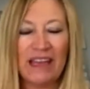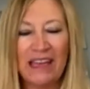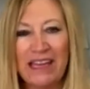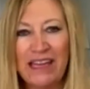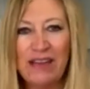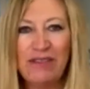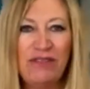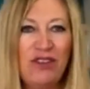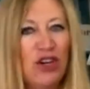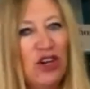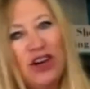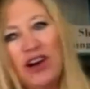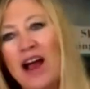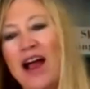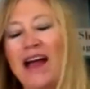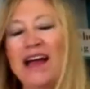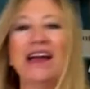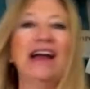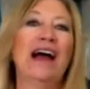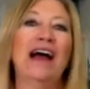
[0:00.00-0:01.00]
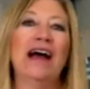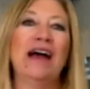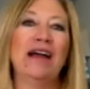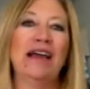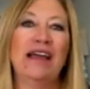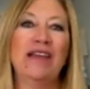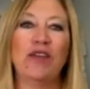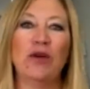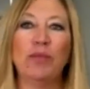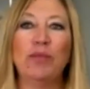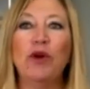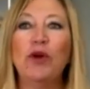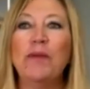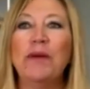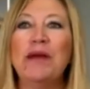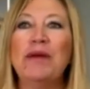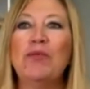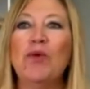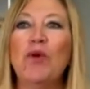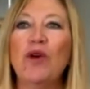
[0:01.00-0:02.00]
If you're either
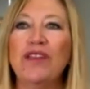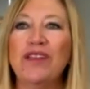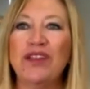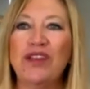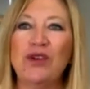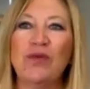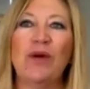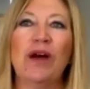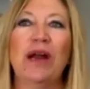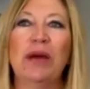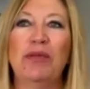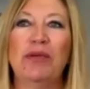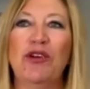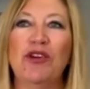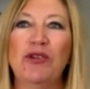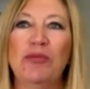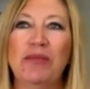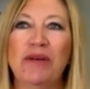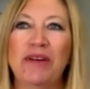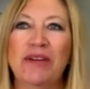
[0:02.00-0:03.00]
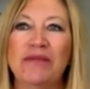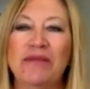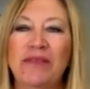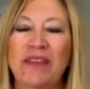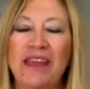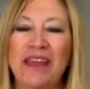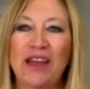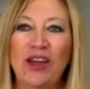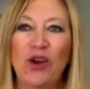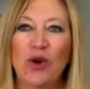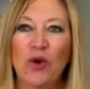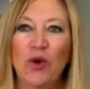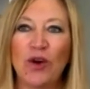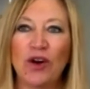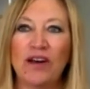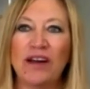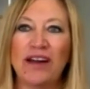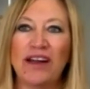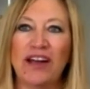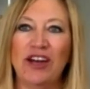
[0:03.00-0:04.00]
pooping more than you want to poop
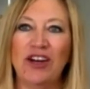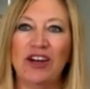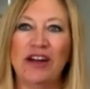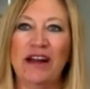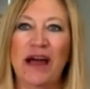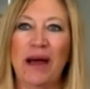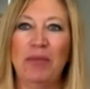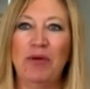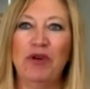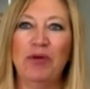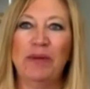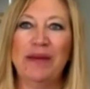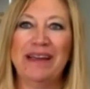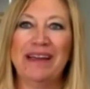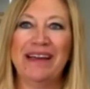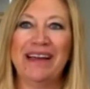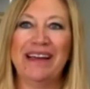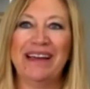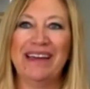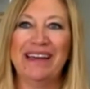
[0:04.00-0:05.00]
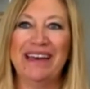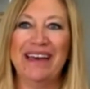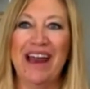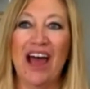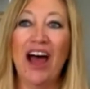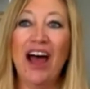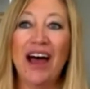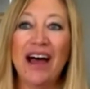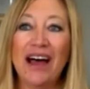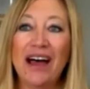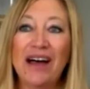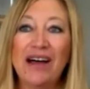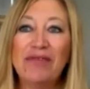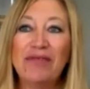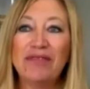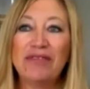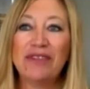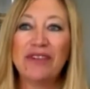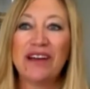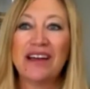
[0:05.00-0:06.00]
or are not pooping enough,
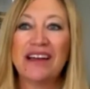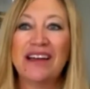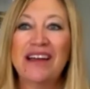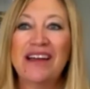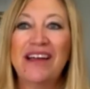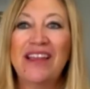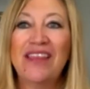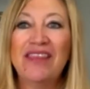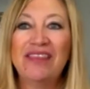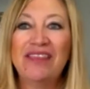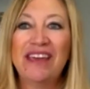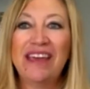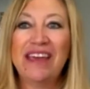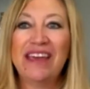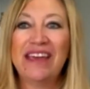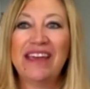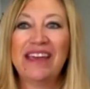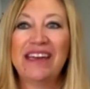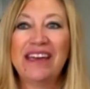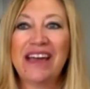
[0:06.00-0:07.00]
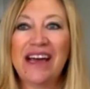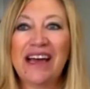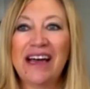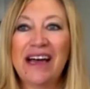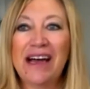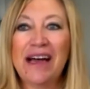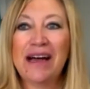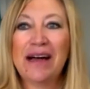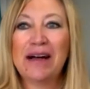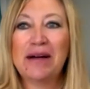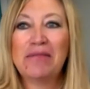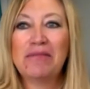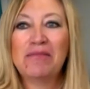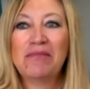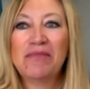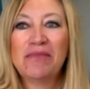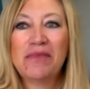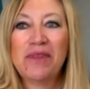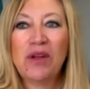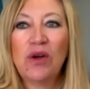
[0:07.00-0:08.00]
then
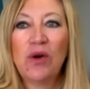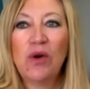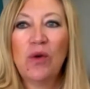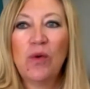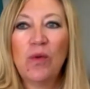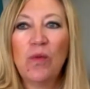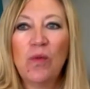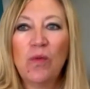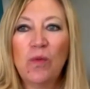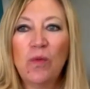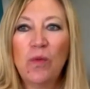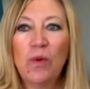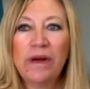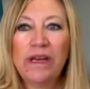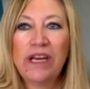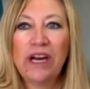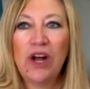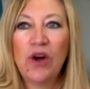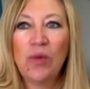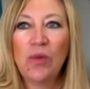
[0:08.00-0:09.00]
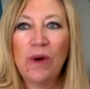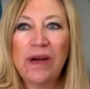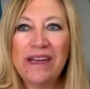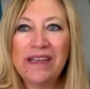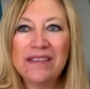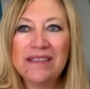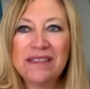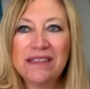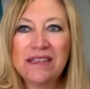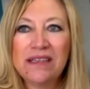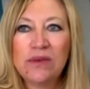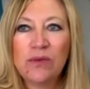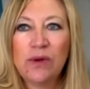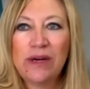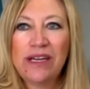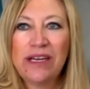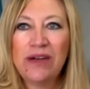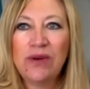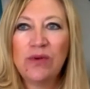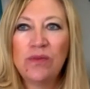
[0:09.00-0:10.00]
what is it? What
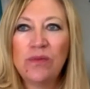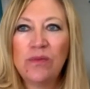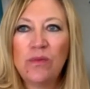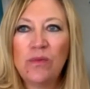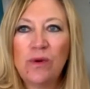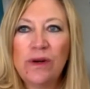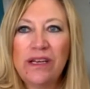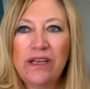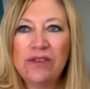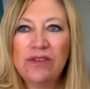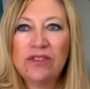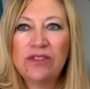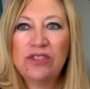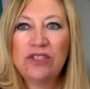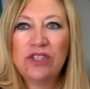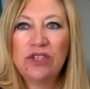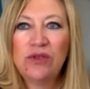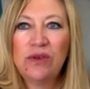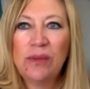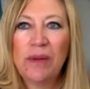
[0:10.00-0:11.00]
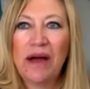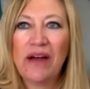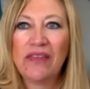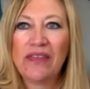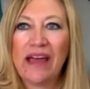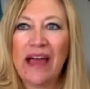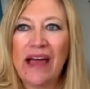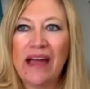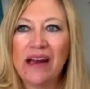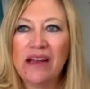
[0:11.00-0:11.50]
do you do about that?